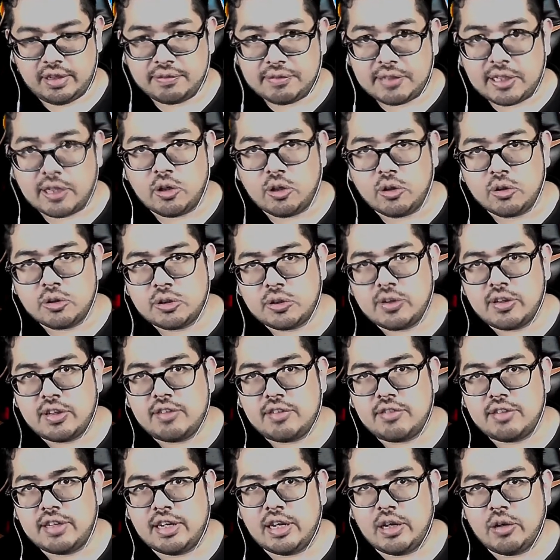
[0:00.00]
If they go through
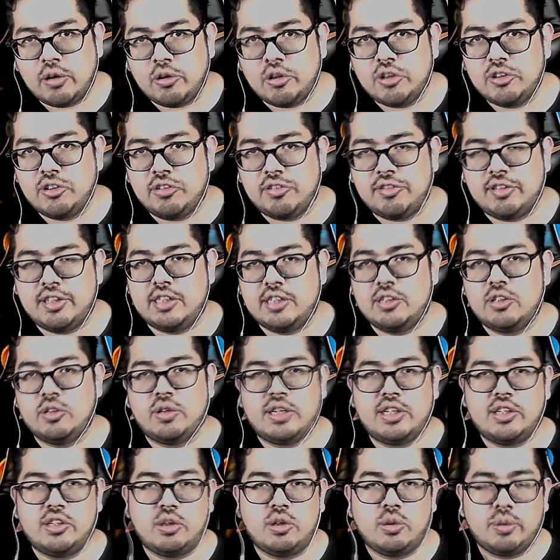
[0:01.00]
this, then I'll understand,
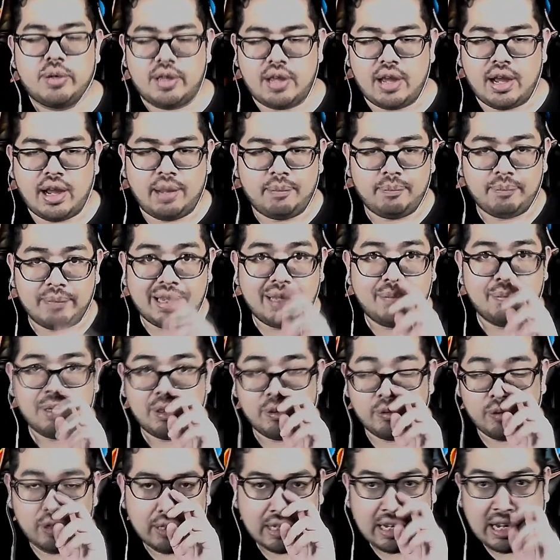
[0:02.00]
okay, you know what, I may
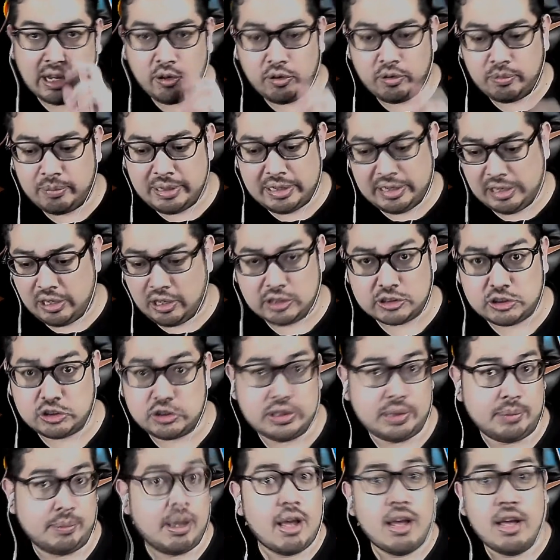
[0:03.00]
be wrong, and I'll admit it on
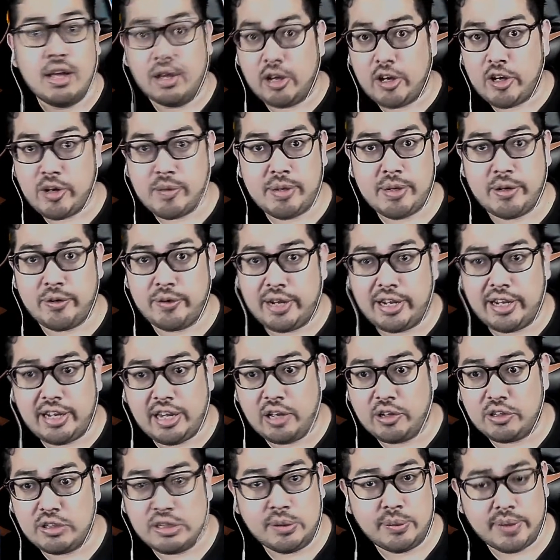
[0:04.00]
stream. I'll admit it right
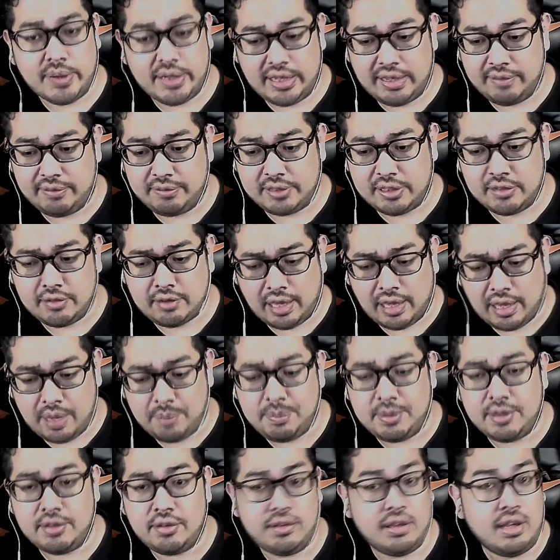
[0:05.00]
now. You know what, if this
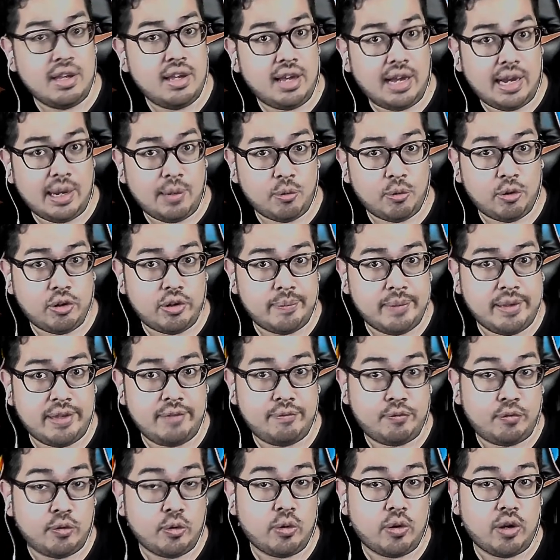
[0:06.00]
happens, I will
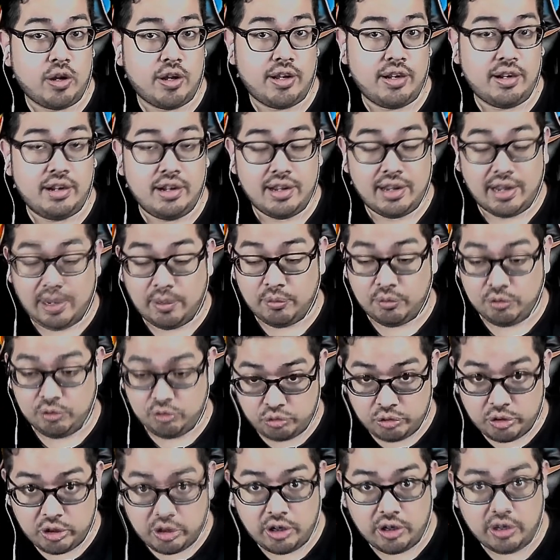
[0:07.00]
admit full on, I
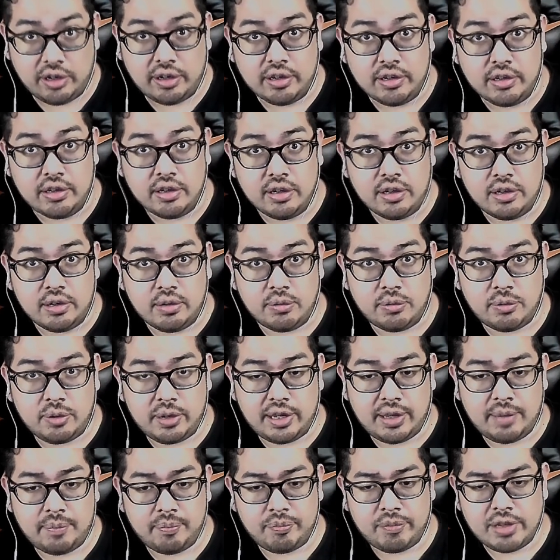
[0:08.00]
was wrong,
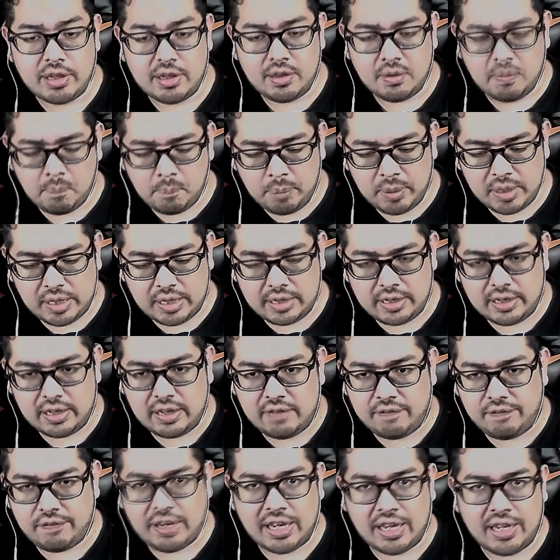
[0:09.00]
right? But
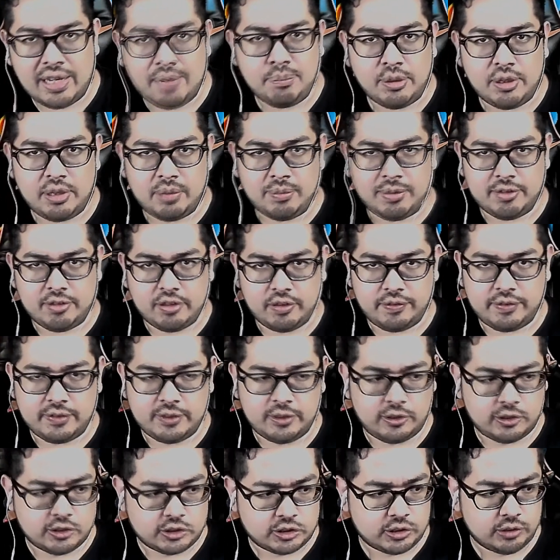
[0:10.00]
if I'm putting myself in
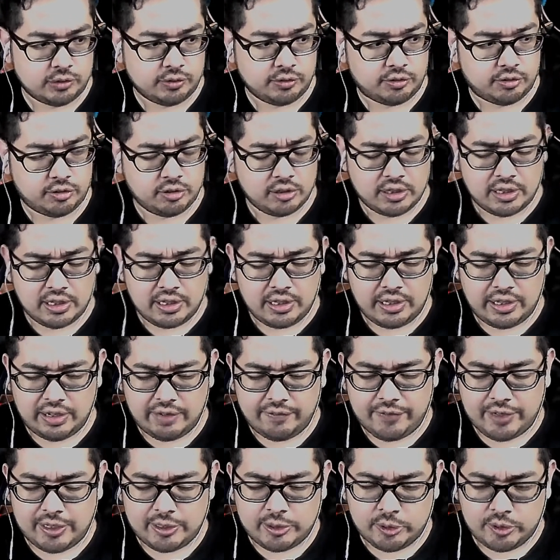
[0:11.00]
their shoes, and
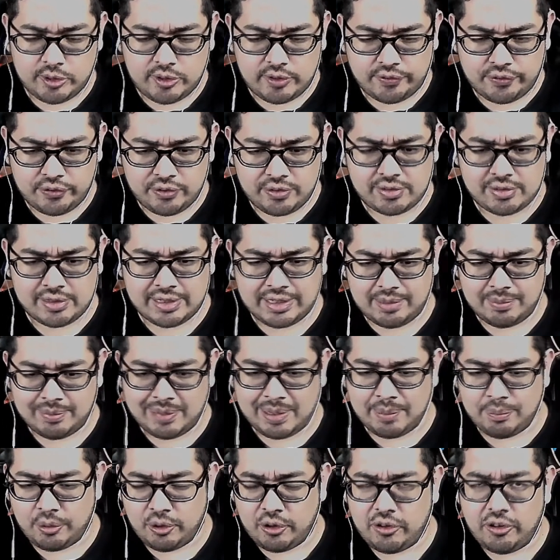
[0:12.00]
if I threw the first link and
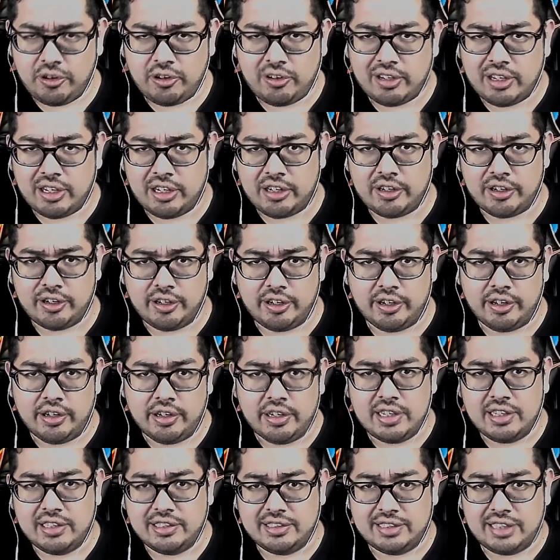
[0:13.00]
my partner got hurt,
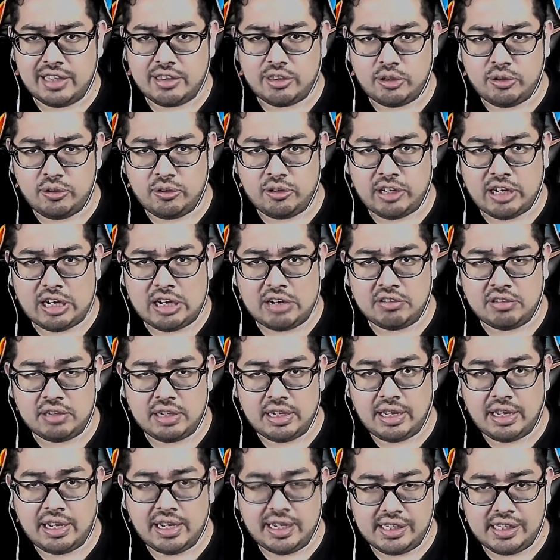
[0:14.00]
and they threw theirs
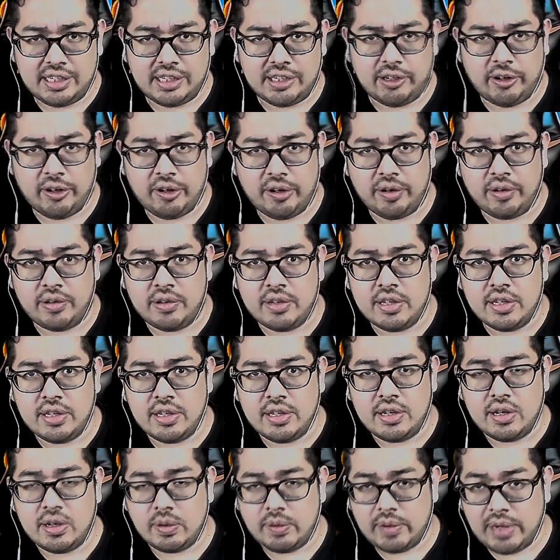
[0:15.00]
and I got hurt,
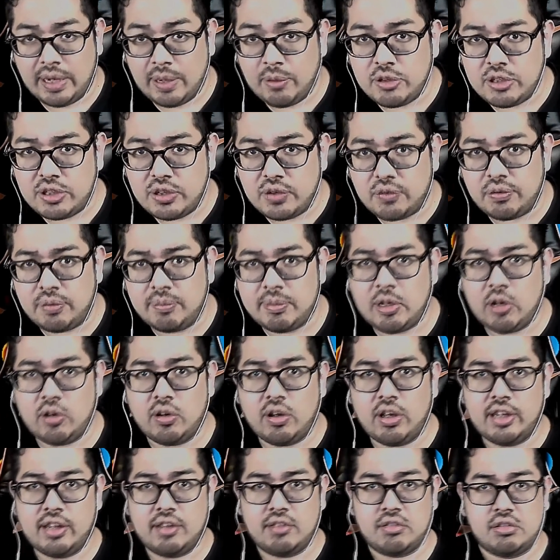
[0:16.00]
what I would do from there
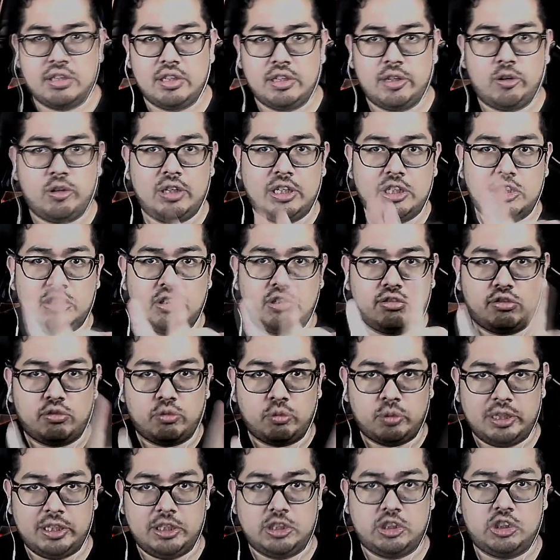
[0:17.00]
on is literally just
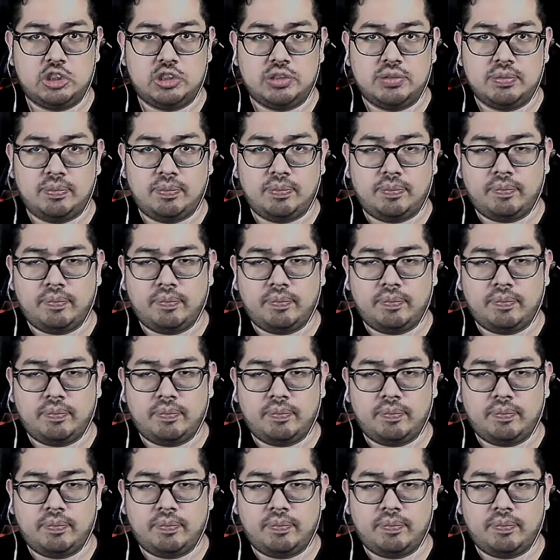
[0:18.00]
switch.